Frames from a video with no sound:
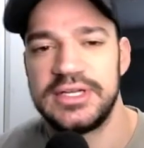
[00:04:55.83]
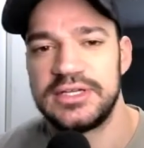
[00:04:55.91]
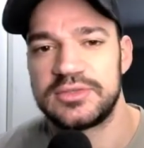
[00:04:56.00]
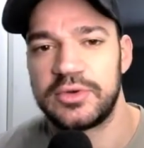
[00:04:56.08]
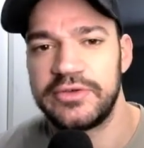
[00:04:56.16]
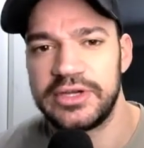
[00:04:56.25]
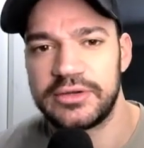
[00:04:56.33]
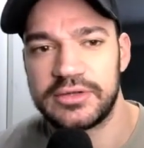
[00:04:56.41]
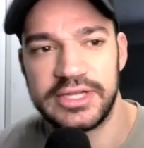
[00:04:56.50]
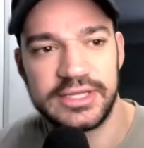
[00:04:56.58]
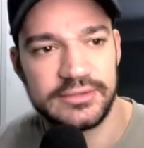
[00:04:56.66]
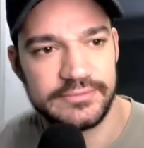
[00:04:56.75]
So over here,
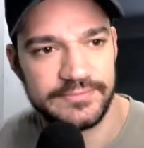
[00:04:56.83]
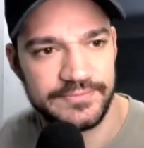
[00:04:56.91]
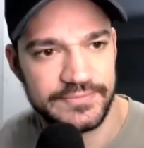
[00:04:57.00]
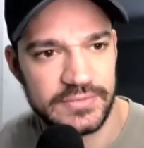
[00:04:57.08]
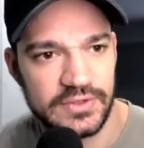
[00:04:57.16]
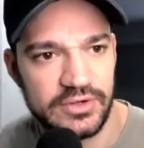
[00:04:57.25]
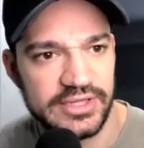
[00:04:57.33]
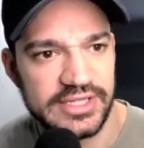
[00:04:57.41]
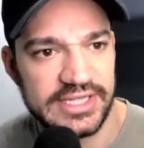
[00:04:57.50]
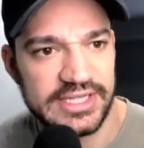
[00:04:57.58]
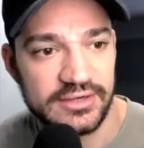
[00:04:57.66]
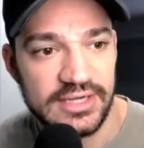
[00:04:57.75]
click on the
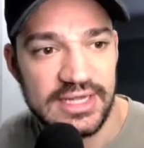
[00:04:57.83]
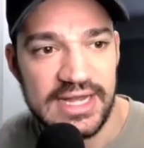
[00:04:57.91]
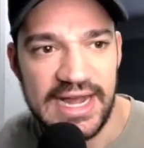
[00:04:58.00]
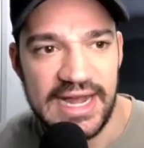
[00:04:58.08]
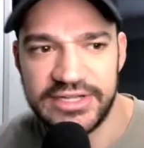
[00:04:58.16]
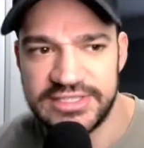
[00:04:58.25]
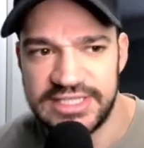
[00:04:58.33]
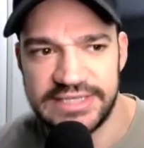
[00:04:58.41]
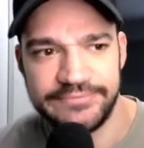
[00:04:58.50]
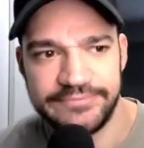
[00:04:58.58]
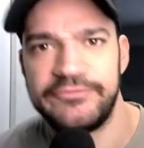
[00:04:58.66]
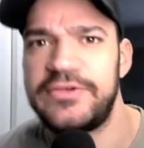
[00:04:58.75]
gear, and you can see
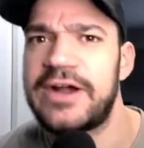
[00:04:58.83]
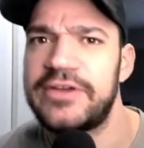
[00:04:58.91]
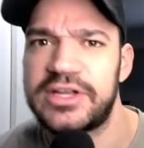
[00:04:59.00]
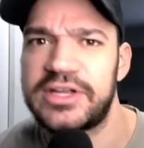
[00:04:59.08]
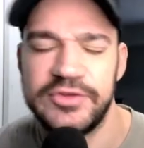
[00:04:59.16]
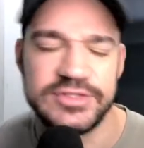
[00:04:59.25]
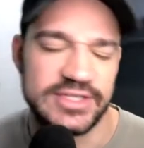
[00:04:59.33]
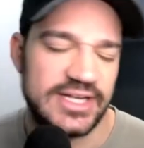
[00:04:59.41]
very confusing.